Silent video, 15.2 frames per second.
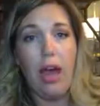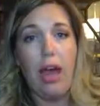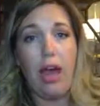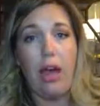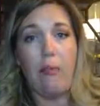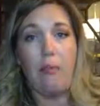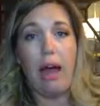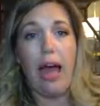
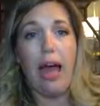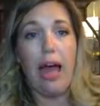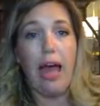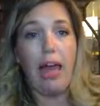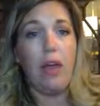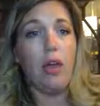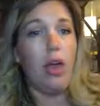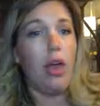
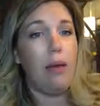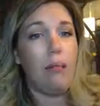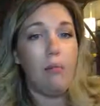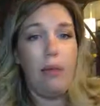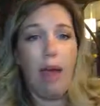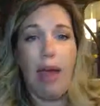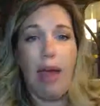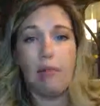I
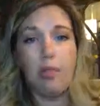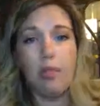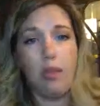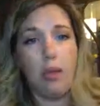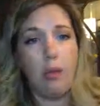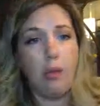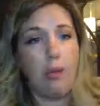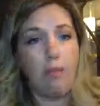am
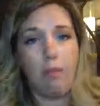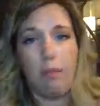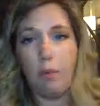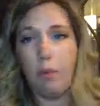absolutely